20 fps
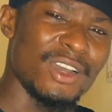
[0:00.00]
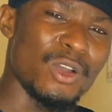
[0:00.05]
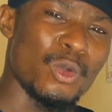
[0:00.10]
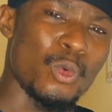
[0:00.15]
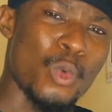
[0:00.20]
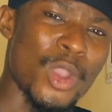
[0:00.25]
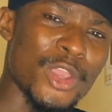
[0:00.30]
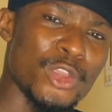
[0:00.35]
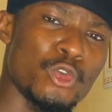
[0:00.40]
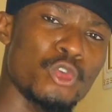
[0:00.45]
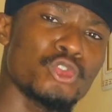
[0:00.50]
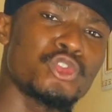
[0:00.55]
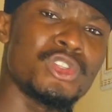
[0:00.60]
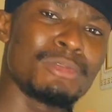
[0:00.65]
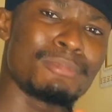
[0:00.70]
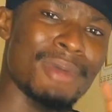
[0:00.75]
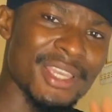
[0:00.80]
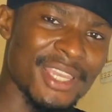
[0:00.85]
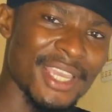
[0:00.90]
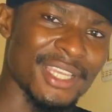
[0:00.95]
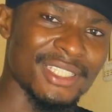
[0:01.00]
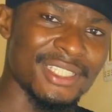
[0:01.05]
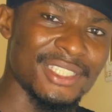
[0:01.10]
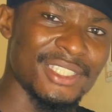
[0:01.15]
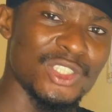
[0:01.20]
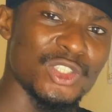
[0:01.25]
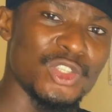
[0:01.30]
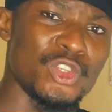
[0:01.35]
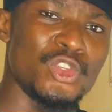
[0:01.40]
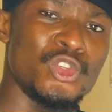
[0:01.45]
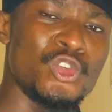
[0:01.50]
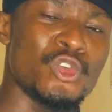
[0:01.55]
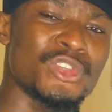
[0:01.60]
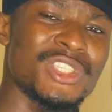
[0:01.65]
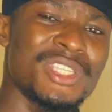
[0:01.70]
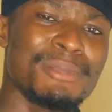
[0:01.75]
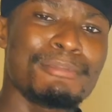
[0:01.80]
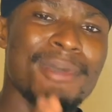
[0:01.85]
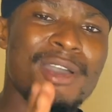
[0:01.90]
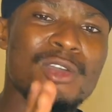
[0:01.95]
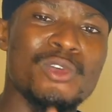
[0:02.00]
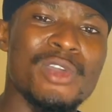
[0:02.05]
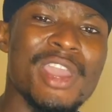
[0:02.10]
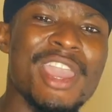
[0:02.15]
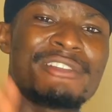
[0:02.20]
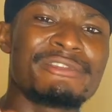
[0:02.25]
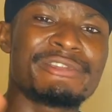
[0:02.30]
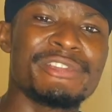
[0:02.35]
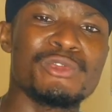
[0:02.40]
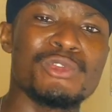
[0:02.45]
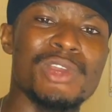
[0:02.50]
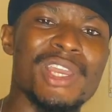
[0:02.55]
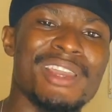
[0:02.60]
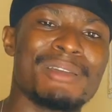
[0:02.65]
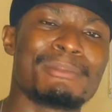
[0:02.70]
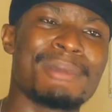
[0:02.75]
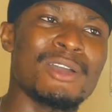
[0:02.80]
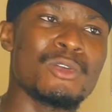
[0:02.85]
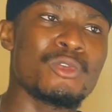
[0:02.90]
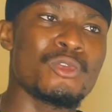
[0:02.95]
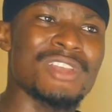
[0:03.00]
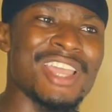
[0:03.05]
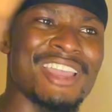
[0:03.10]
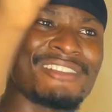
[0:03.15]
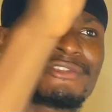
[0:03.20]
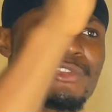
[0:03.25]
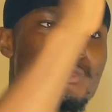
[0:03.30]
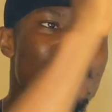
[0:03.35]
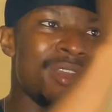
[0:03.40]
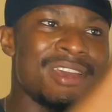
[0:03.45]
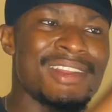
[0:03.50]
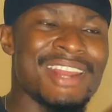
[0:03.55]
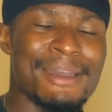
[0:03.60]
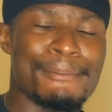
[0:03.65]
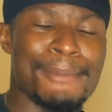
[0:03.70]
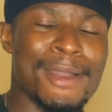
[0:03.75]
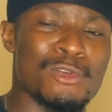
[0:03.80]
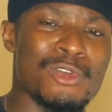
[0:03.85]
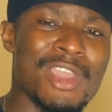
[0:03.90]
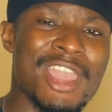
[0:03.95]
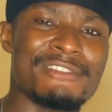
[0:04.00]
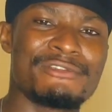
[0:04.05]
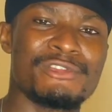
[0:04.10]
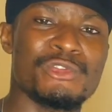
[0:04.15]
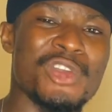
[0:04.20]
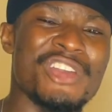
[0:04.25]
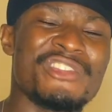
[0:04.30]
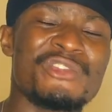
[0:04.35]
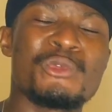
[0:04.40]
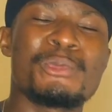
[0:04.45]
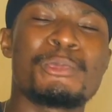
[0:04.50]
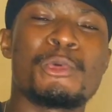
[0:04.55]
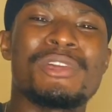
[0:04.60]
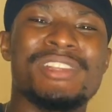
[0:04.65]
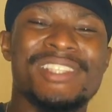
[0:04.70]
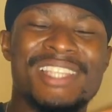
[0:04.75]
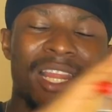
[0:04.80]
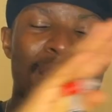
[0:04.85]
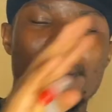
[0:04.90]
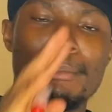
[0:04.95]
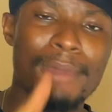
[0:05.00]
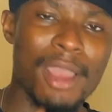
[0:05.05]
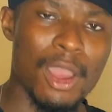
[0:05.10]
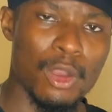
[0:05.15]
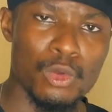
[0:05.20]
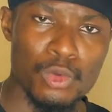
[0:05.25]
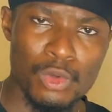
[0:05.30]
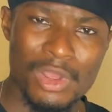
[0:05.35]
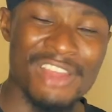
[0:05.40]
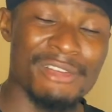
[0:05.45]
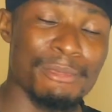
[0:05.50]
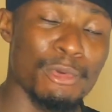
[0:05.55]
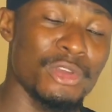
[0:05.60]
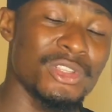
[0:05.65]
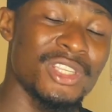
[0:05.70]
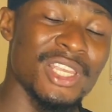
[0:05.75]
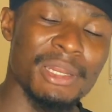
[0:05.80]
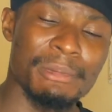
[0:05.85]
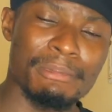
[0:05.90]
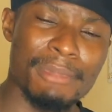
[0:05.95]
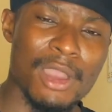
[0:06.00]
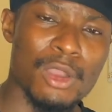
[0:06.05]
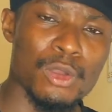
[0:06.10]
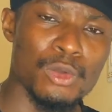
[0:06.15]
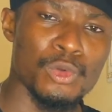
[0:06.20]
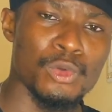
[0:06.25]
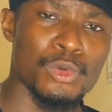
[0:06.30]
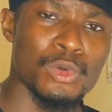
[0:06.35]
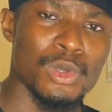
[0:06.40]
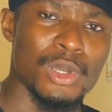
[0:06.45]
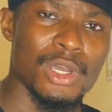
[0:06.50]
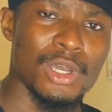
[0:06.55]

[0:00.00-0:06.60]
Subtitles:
when you go to the market, you'll see mango everywhere, everybody's selling mango,